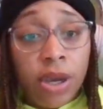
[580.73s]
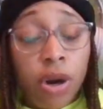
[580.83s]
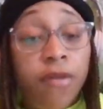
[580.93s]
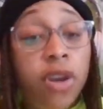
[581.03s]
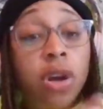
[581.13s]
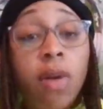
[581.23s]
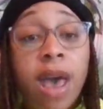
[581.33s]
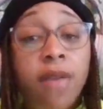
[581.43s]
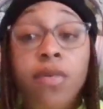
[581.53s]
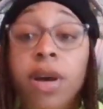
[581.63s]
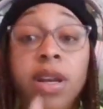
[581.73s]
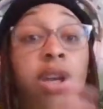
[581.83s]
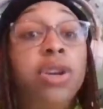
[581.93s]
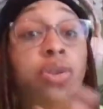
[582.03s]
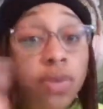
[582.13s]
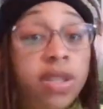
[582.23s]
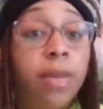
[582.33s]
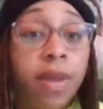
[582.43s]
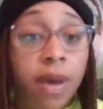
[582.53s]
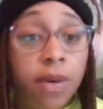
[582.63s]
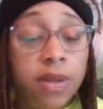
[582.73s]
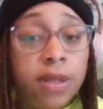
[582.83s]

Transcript: Or if you don't have one, use some of those.